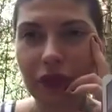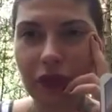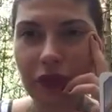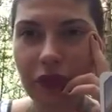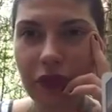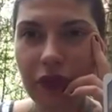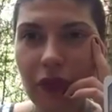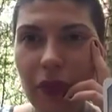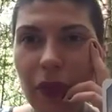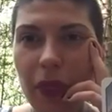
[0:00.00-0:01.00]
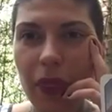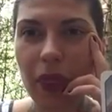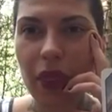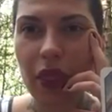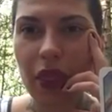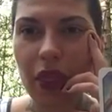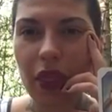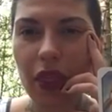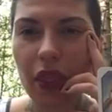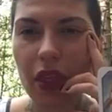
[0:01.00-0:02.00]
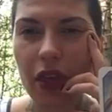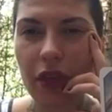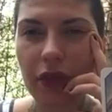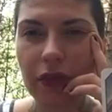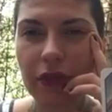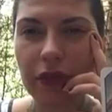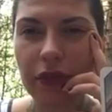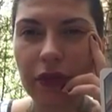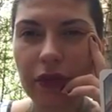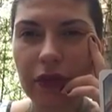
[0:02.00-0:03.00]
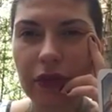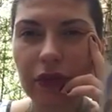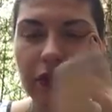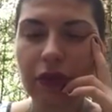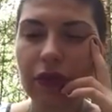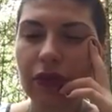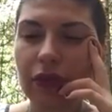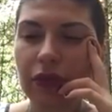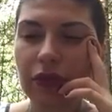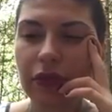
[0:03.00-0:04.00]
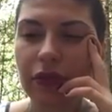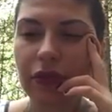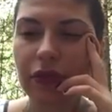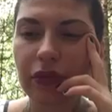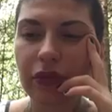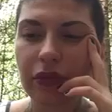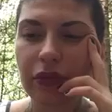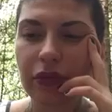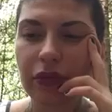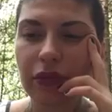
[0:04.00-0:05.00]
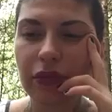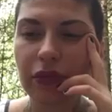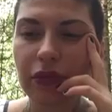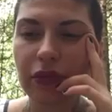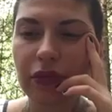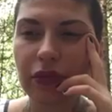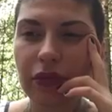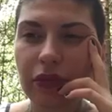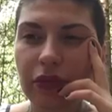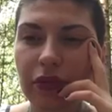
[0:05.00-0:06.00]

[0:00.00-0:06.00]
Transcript: (no one is talking)